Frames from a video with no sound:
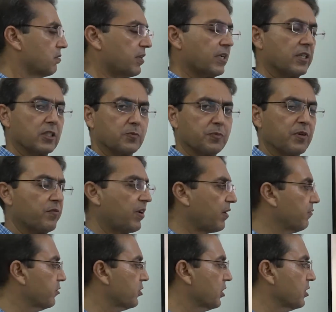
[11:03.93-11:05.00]
tricuspid
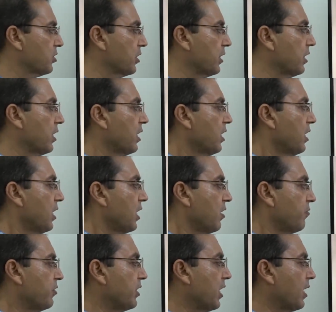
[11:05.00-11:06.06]
valve surgery
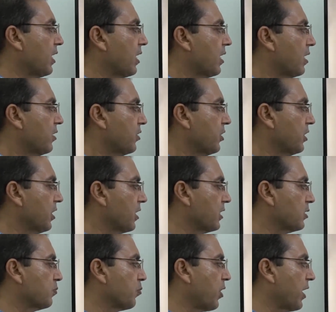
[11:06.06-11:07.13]
if the TR
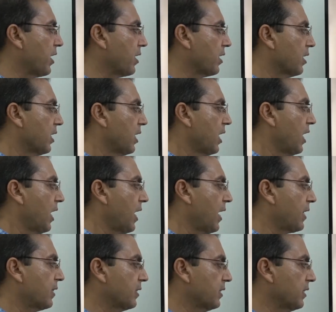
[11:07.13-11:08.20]
is mild
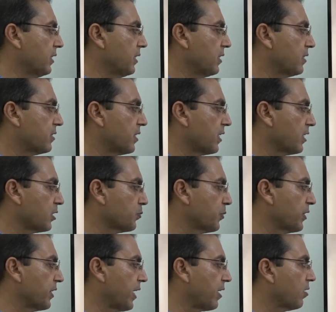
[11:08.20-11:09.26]
and the
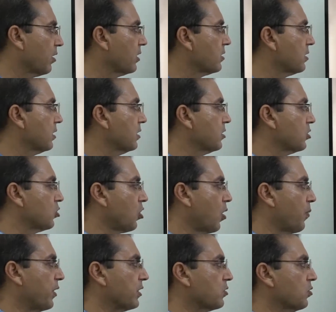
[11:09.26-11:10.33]
tricuspid annulus is
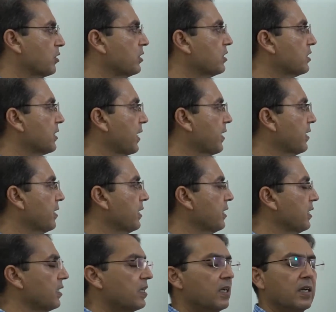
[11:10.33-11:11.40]
normal. So in
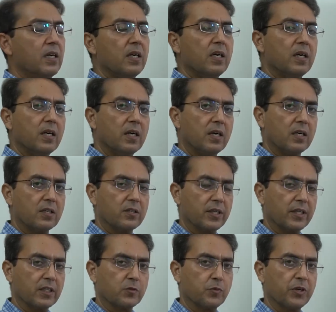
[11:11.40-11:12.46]
secondary
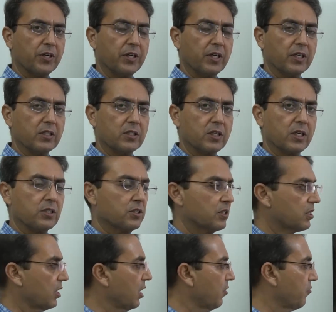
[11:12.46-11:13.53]
tricuspid
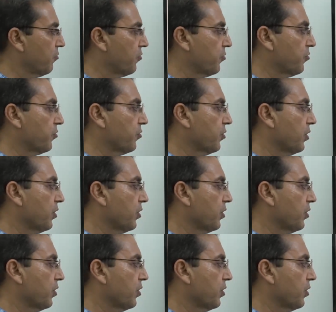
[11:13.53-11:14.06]
regurgitation, if